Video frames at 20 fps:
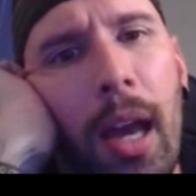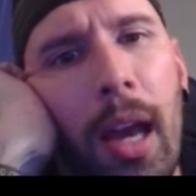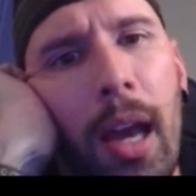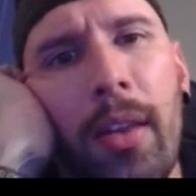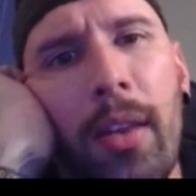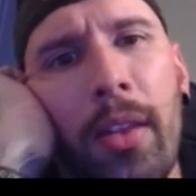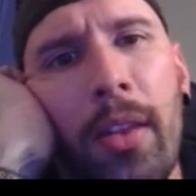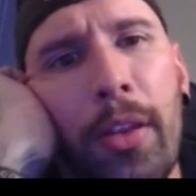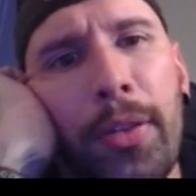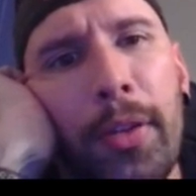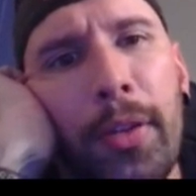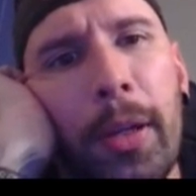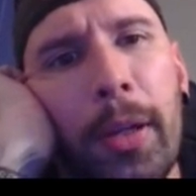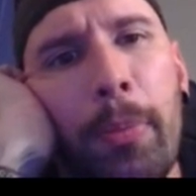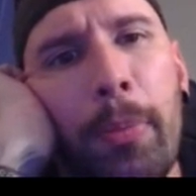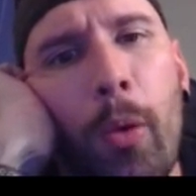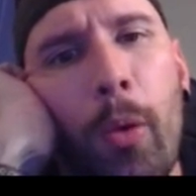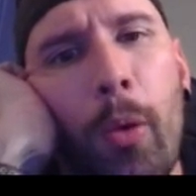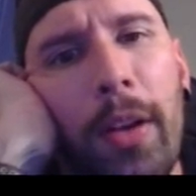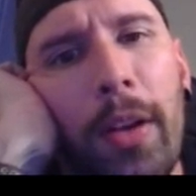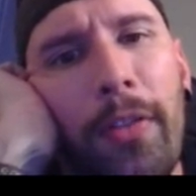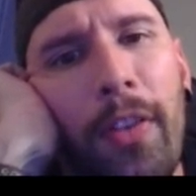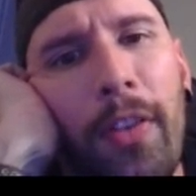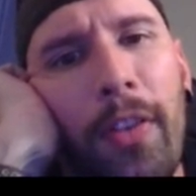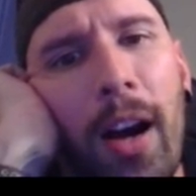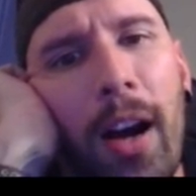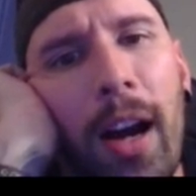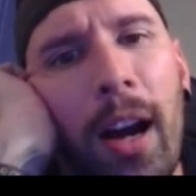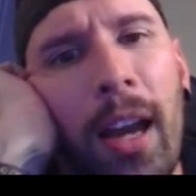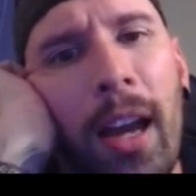And then the
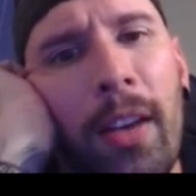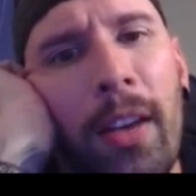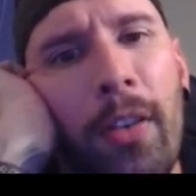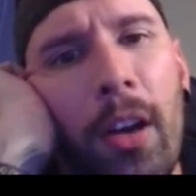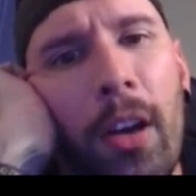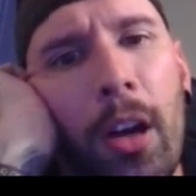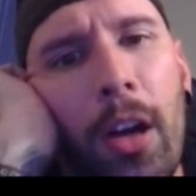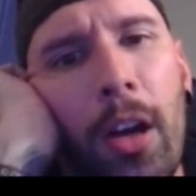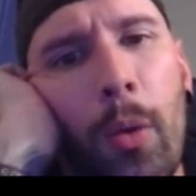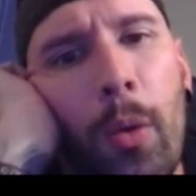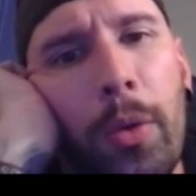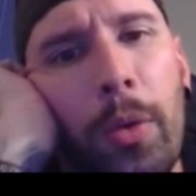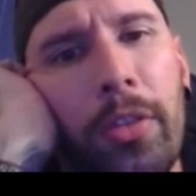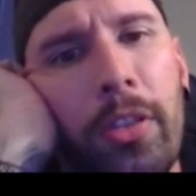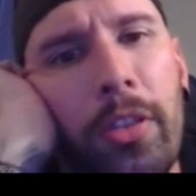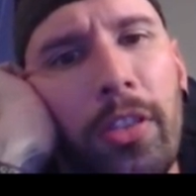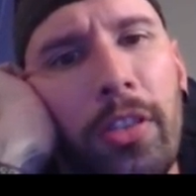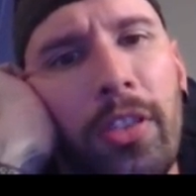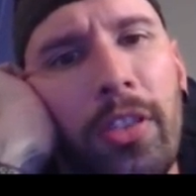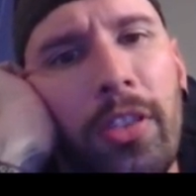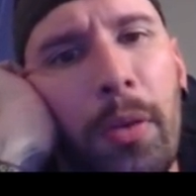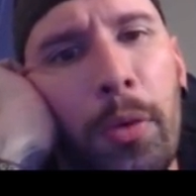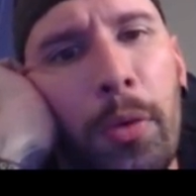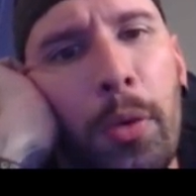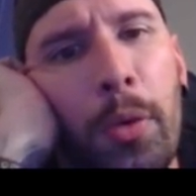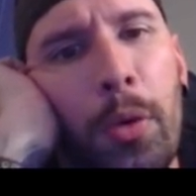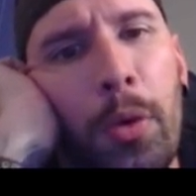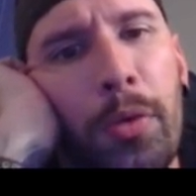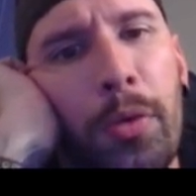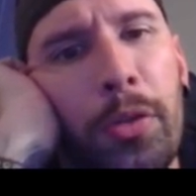3.5, which is
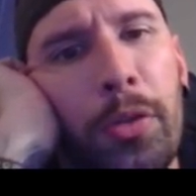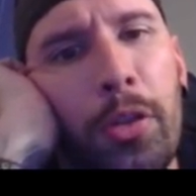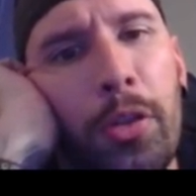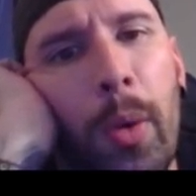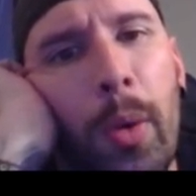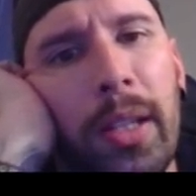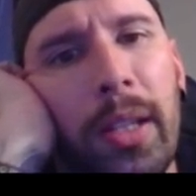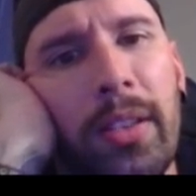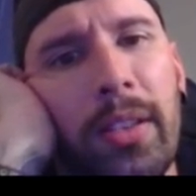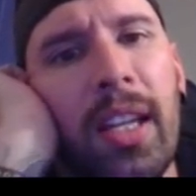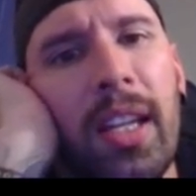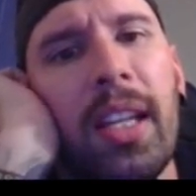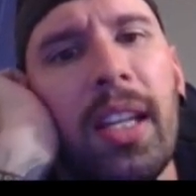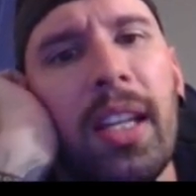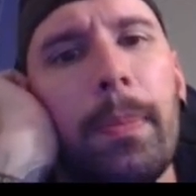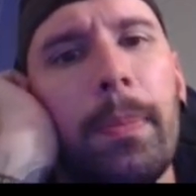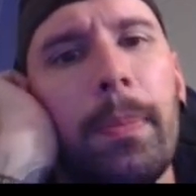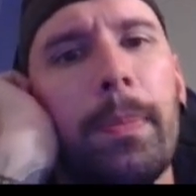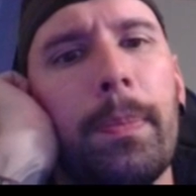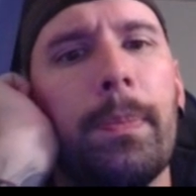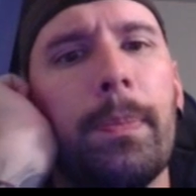7 over 2. I did it!